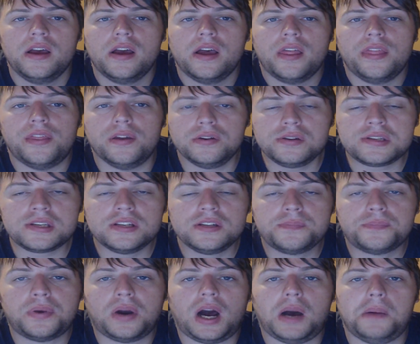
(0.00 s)
Those
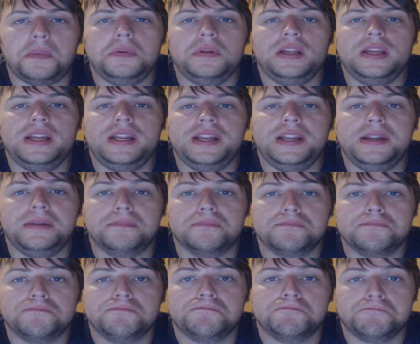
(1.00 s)
could probably
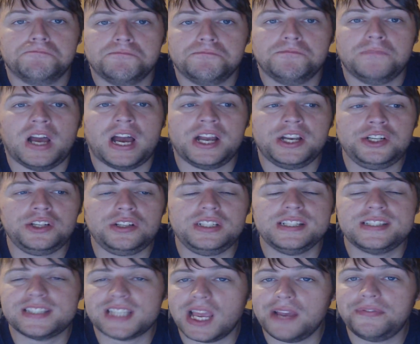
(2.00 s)
actually
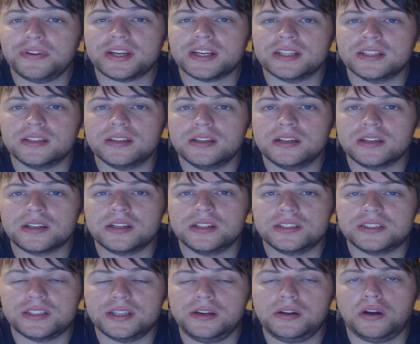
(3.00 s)
save a
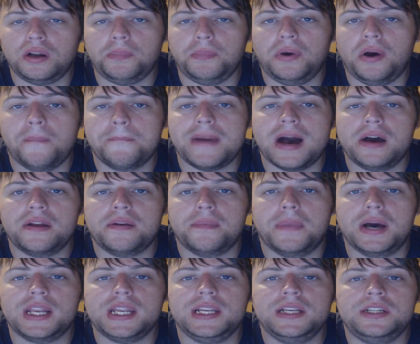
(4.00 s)
considerable amount of
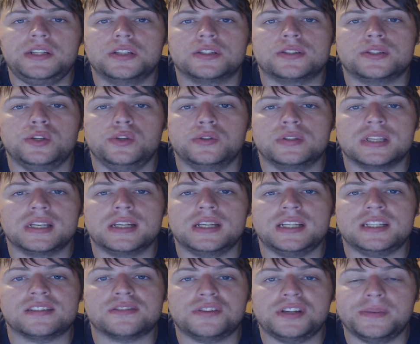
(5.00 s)
money just using
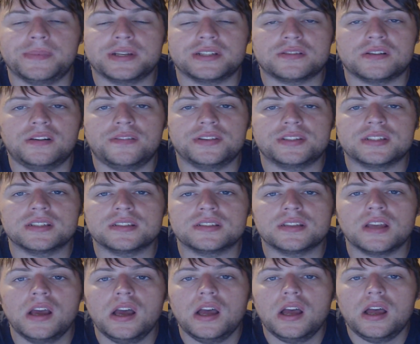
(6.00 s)
these streaming
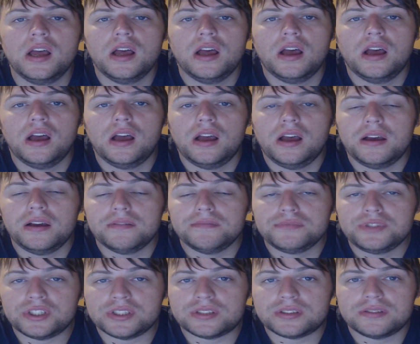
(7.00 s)
services.
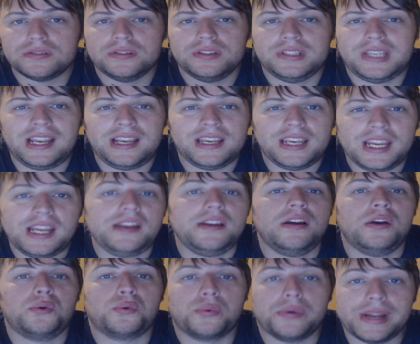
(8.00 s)
Just they need
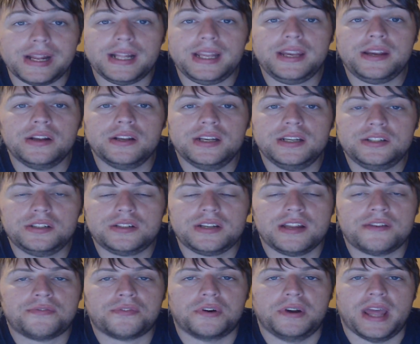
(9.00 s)
a really good
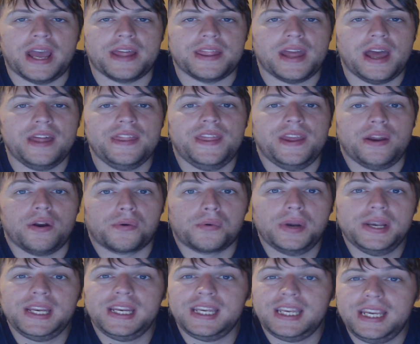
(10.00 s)
internet for that, and they
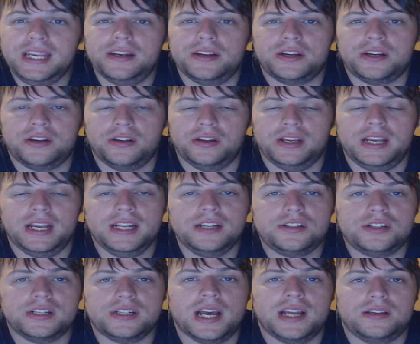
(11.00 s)
already need a good
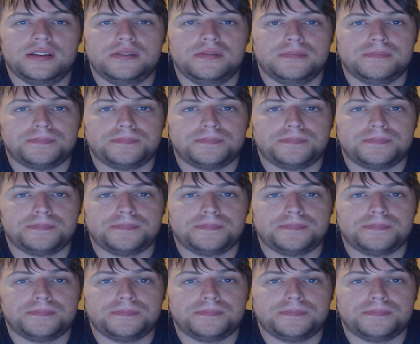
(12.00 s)
internet